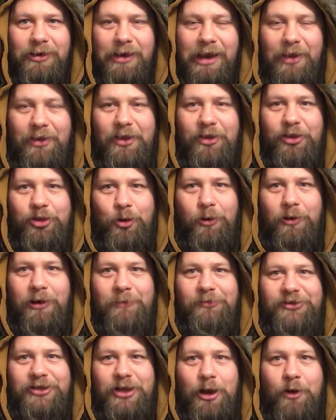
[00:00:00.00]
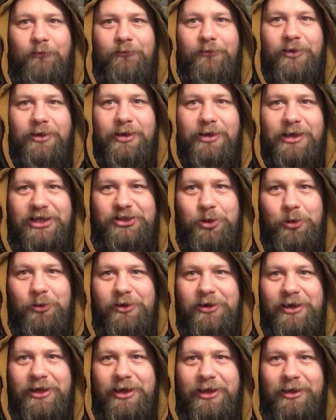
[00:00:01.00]
And then Thor himself is
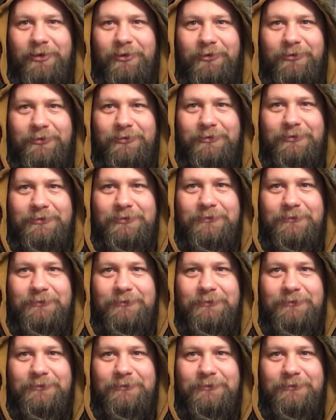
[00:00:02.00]
thrown into hell.